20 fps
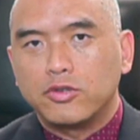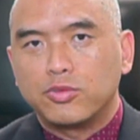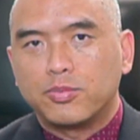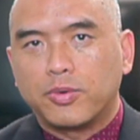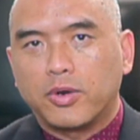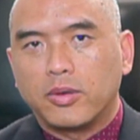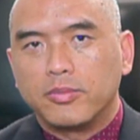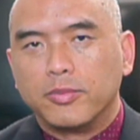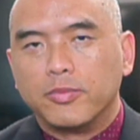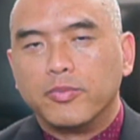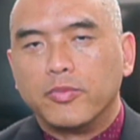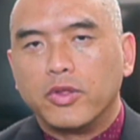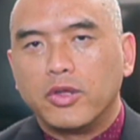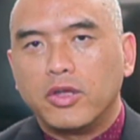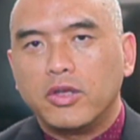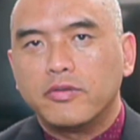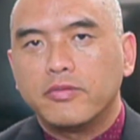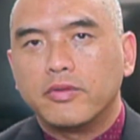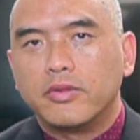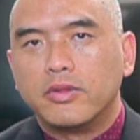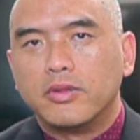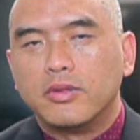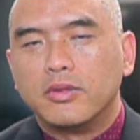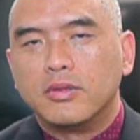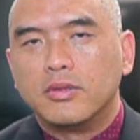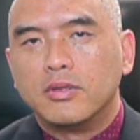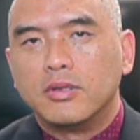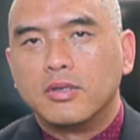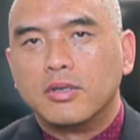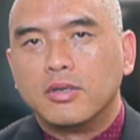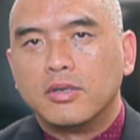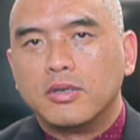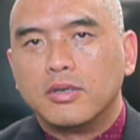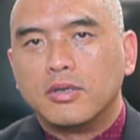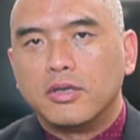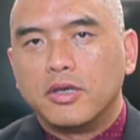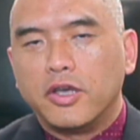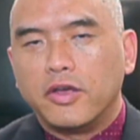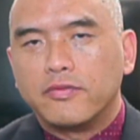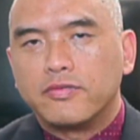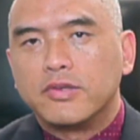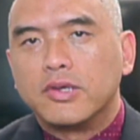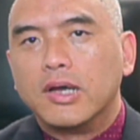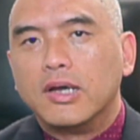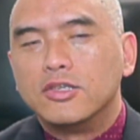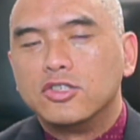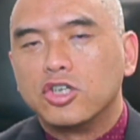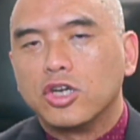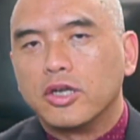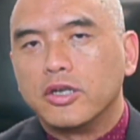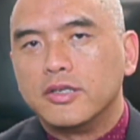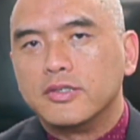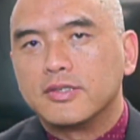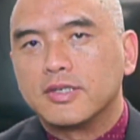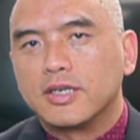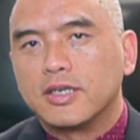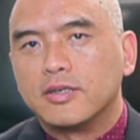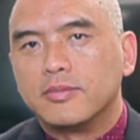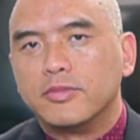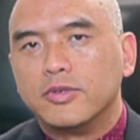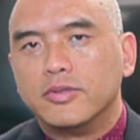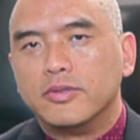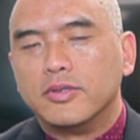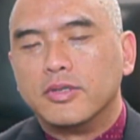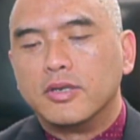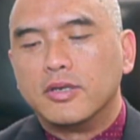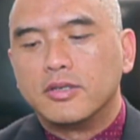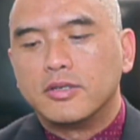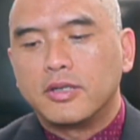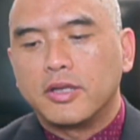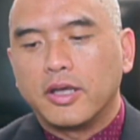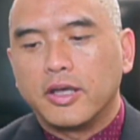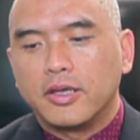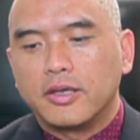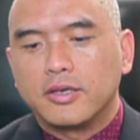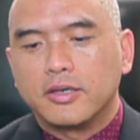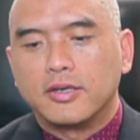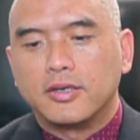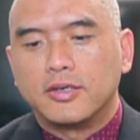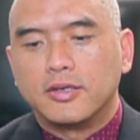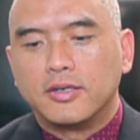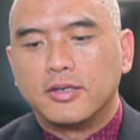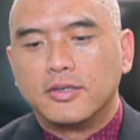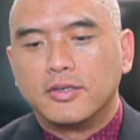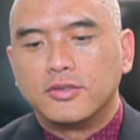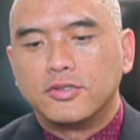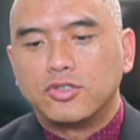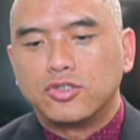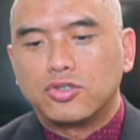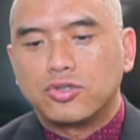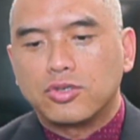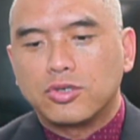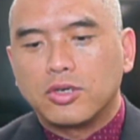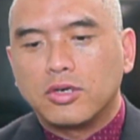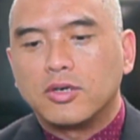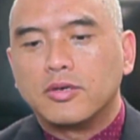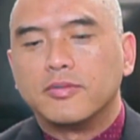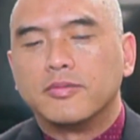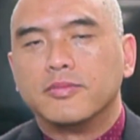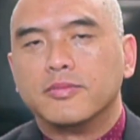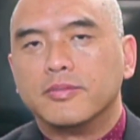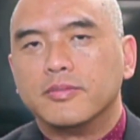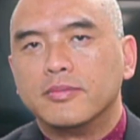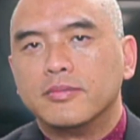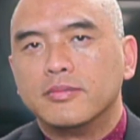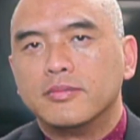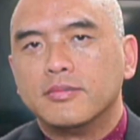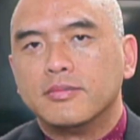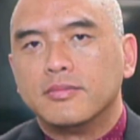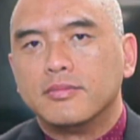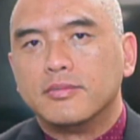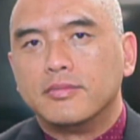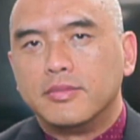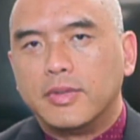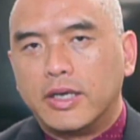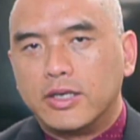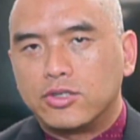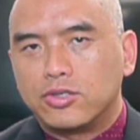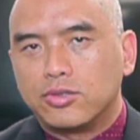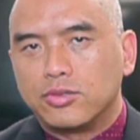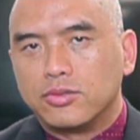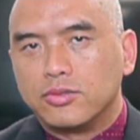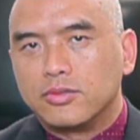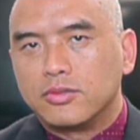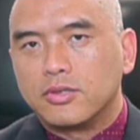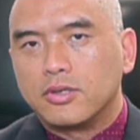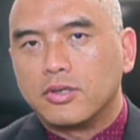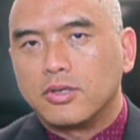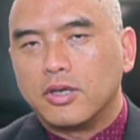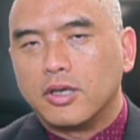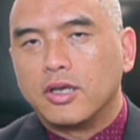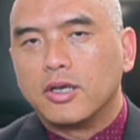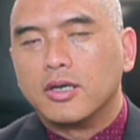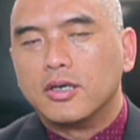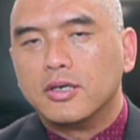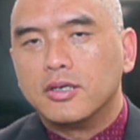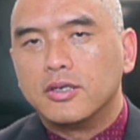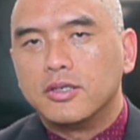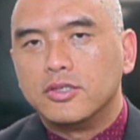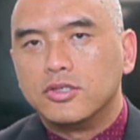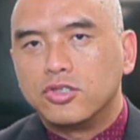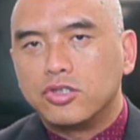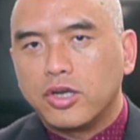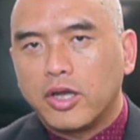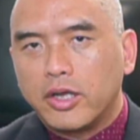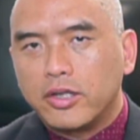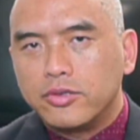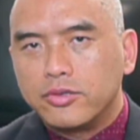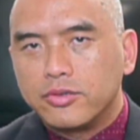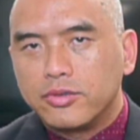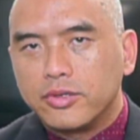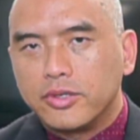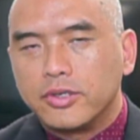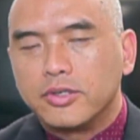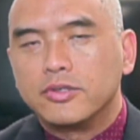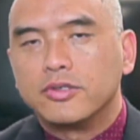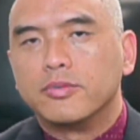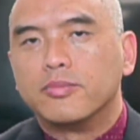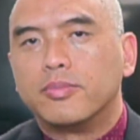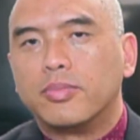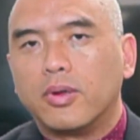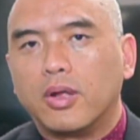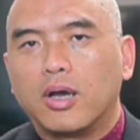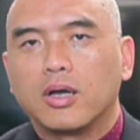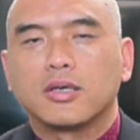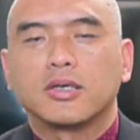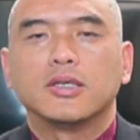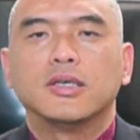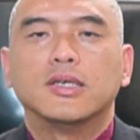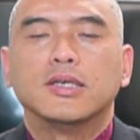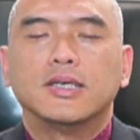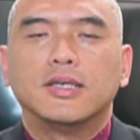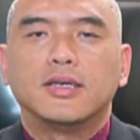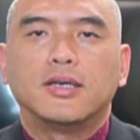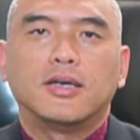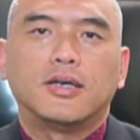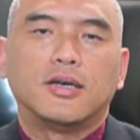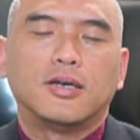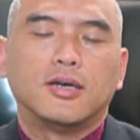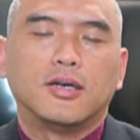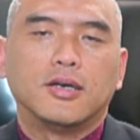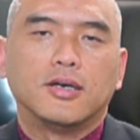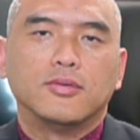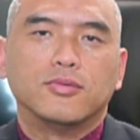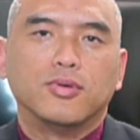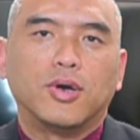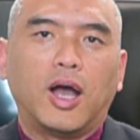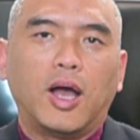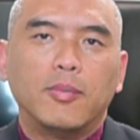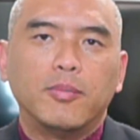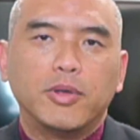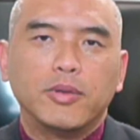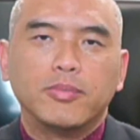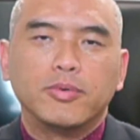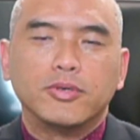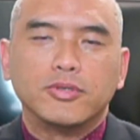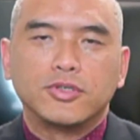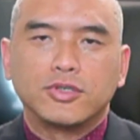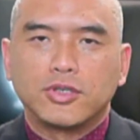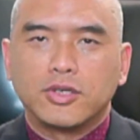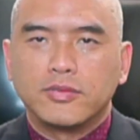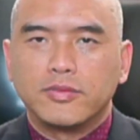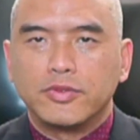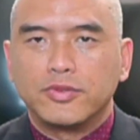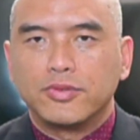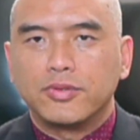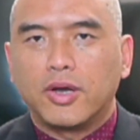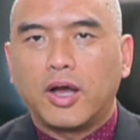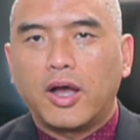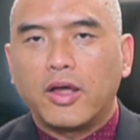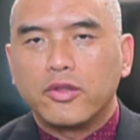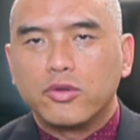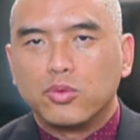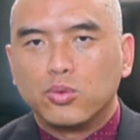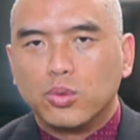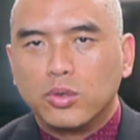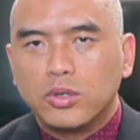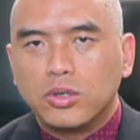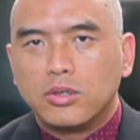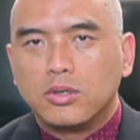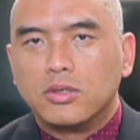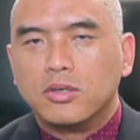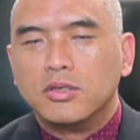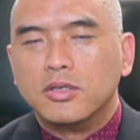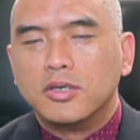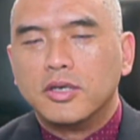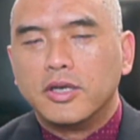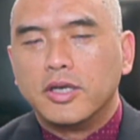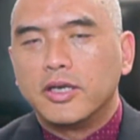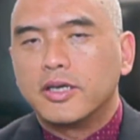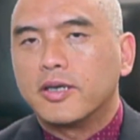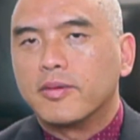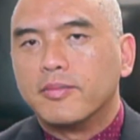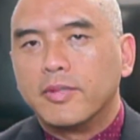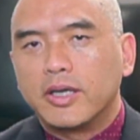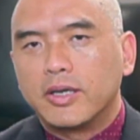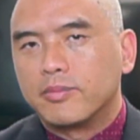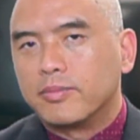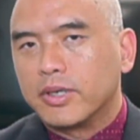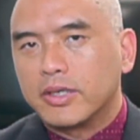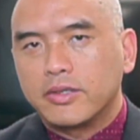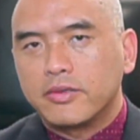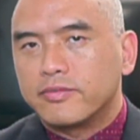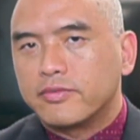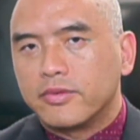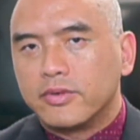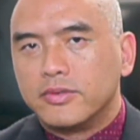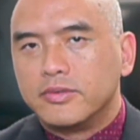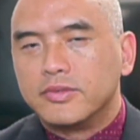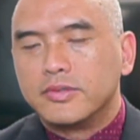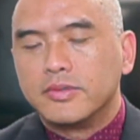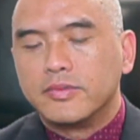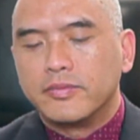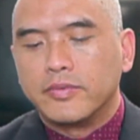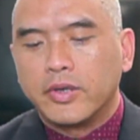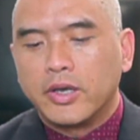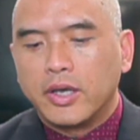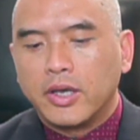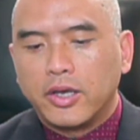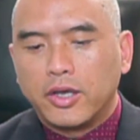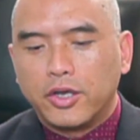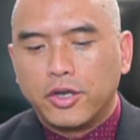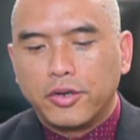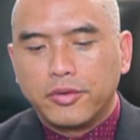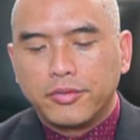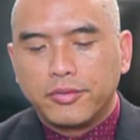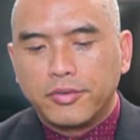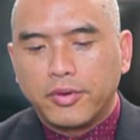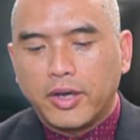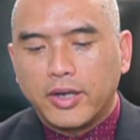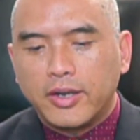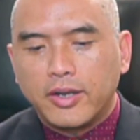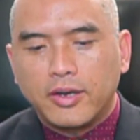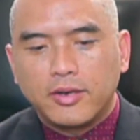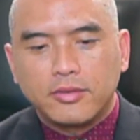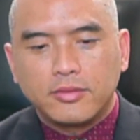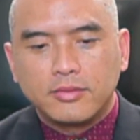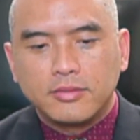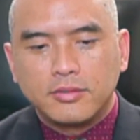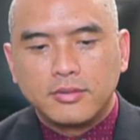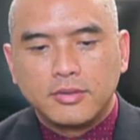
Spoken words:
problem. Even if Chinese government take strong measures in early January to block Wuhan people travel to other world, it can make a big difference. Right now,